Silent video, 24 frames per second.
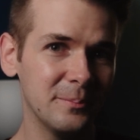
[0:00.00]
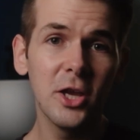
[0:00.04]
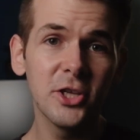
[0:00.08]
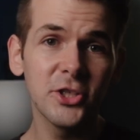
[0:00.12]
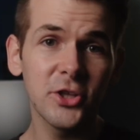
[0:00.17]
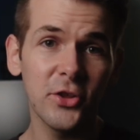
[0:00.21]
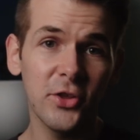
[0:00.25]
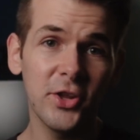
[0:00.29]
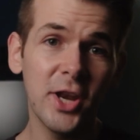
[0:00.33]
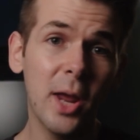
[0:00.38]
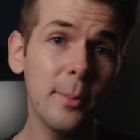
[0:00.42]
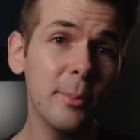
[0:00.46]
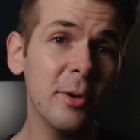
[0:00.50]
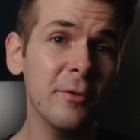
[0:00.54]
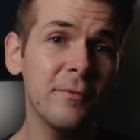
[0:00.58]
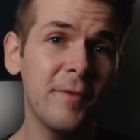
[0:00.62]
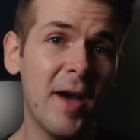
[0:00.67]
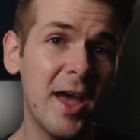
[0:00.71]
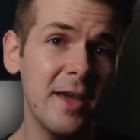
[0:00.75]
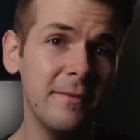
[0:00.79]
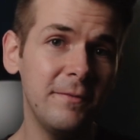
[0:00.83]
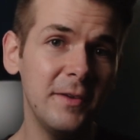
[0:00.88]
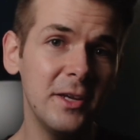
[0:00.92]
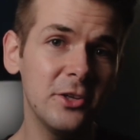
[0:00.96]
So the number
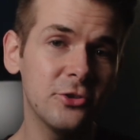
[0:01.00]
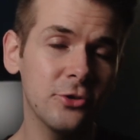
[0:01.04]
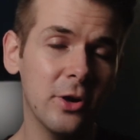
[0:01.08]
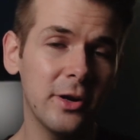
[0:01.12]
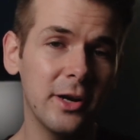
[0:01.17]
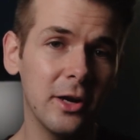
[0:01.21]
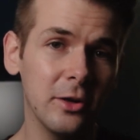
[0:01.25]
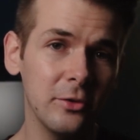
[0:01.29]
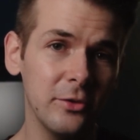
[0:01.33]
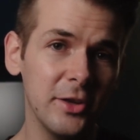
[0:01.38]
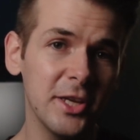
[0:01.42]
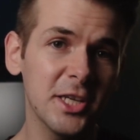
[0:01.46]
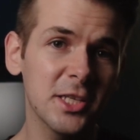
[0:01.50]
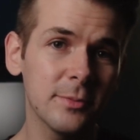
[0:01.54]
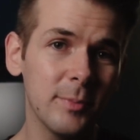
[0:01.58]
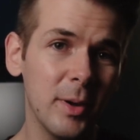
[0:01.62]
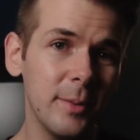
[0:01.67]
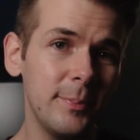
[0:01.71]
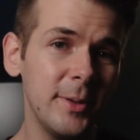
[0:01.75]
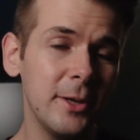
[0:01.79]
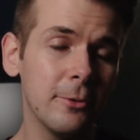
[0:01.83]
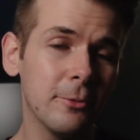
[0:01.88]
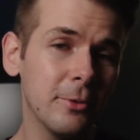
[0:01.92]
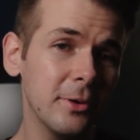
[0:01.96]
5 feature on our list
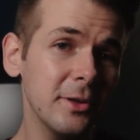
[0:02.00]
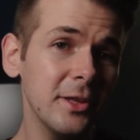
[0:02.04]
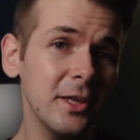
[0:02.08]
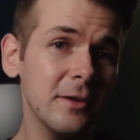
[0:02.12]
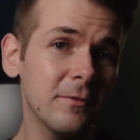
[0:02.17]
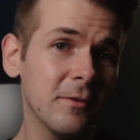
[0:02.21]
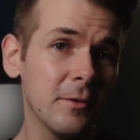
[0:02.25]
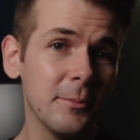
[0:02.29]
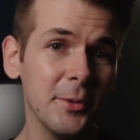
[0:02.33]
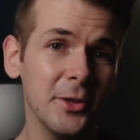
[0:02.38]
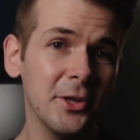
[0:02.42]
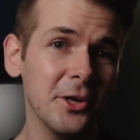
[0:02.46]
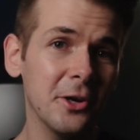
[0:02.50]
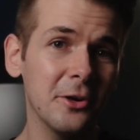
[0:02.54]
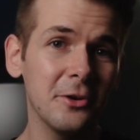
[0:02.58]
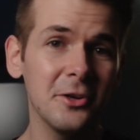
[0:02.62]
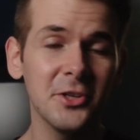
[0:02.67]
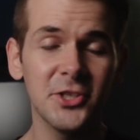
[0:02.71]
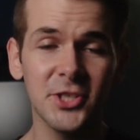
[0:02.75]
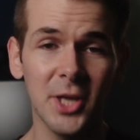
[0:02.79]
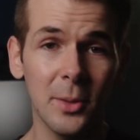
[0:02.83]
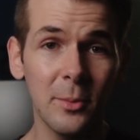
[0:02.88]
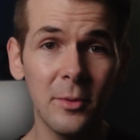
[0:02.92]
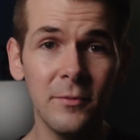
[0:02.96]
might be really familiar to
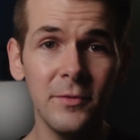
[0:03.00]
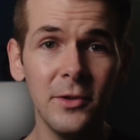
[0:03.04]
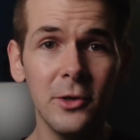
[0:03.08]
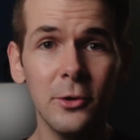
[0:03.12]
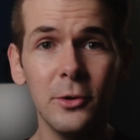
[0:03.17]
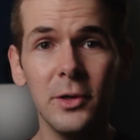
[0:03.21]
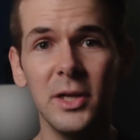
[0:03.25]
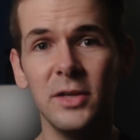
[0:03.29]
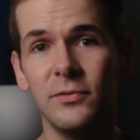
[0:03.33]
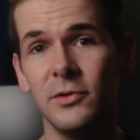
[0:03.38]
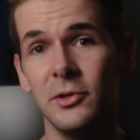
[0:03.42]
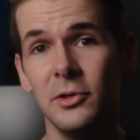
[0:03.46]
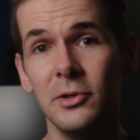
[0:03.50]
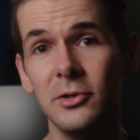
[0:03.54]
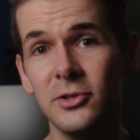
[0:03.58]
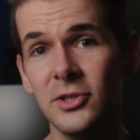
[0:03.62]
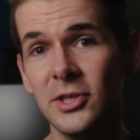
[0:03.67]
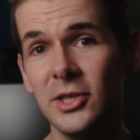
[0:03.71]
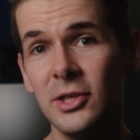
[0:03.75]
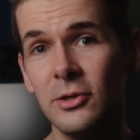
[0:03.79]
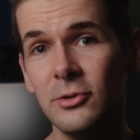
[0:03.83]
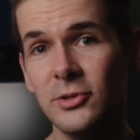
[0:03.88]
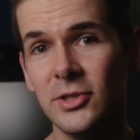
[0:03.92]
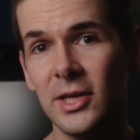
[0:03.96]
some of you if you're used
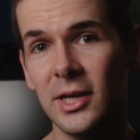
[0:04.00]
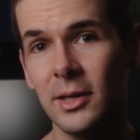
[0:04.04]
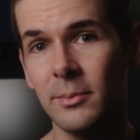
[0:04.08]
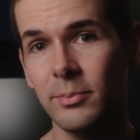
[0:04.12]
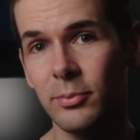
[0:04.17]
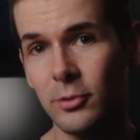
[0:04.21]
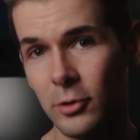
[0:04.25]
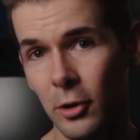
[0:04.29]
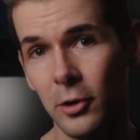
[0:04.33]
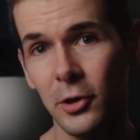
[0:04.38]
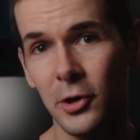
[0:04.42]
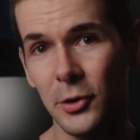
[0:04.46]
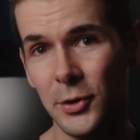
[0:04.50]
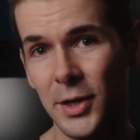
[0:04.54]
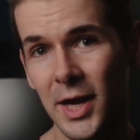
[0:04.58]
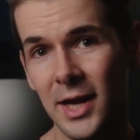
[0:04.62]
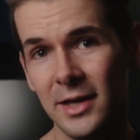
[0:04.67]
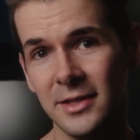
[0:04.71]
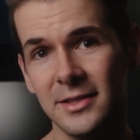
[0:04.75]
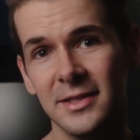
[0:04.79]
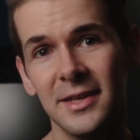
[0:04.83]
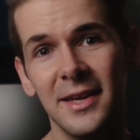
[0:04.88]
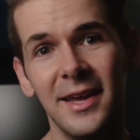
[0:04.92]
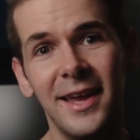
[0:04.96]
to using
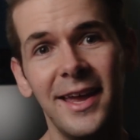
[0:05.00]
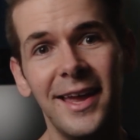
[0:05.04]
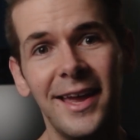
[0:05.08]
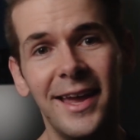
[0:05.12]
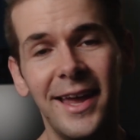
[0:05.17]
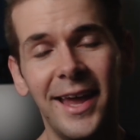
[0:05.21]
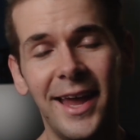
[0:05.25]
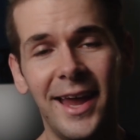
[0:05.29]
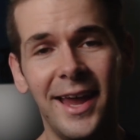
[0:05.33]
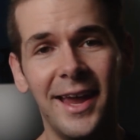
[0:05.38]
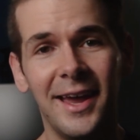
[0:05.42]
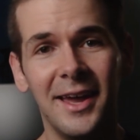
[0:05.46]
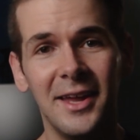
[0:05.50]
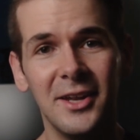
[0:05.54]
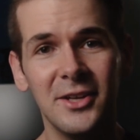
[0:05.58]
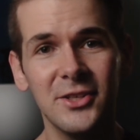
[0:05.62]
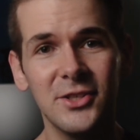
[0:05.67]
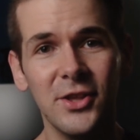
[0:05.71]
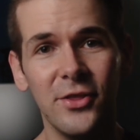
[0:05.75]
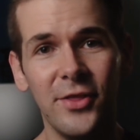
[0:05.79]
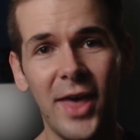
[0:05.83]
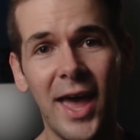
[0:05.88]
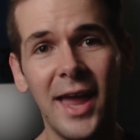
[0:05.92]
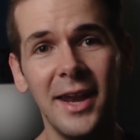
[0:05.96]
Procreate,
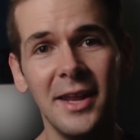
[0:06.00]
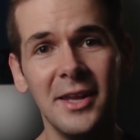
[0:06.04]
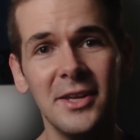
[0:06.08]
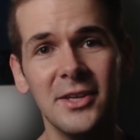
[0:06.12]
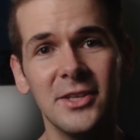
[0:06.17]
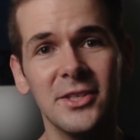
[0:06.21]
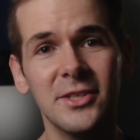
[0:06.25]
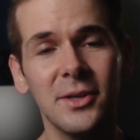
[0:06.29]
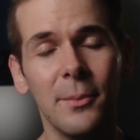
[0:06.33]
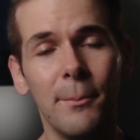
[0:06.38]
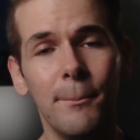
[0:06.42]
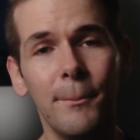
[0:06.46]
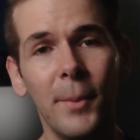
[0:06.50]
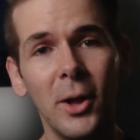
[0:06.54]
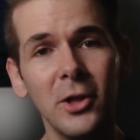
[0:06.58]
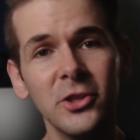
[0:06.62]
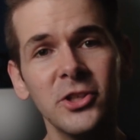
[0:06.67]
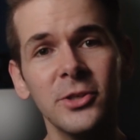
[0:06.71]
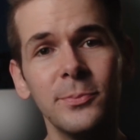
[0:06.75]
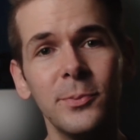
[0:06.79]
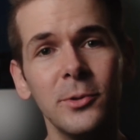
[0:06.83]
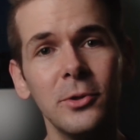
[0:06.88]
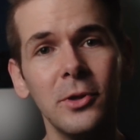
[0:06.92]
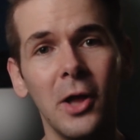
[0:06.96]
and that is
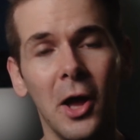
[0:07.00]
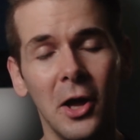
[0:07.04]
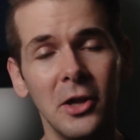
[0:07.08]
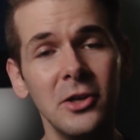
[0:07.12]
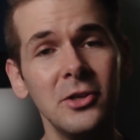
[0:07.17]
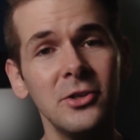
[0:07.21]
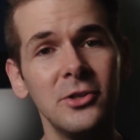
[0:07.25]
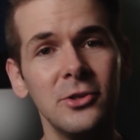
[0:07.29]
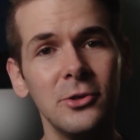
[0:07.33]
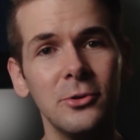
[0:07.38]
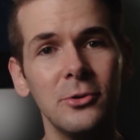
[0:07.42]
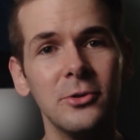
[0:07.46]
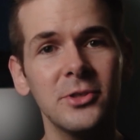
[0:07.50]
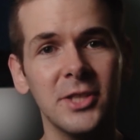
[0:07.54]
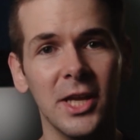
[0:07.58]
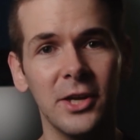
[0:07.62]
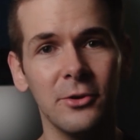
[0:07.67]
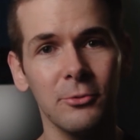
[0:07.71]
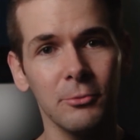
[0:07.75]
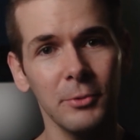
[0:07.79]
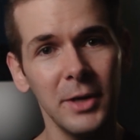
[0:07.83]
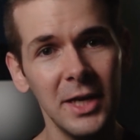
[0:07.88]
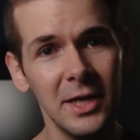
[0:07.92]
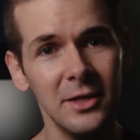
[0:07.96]
multiple undos
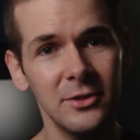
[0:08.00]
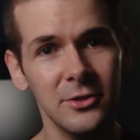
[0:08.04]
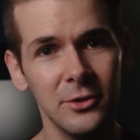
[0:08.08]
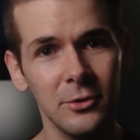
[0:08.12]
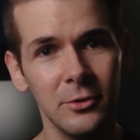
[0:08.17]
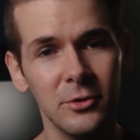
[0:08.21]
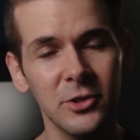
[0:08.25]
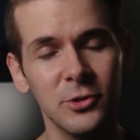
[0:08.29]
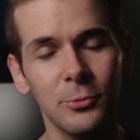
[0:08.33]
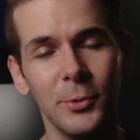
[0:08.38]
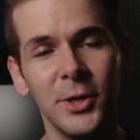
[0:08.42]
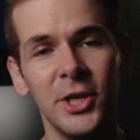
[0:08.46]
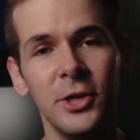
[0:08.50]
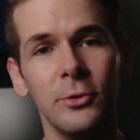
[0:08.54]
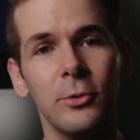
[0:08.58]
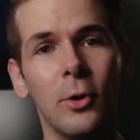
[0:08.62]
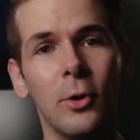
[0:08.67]
and redos when you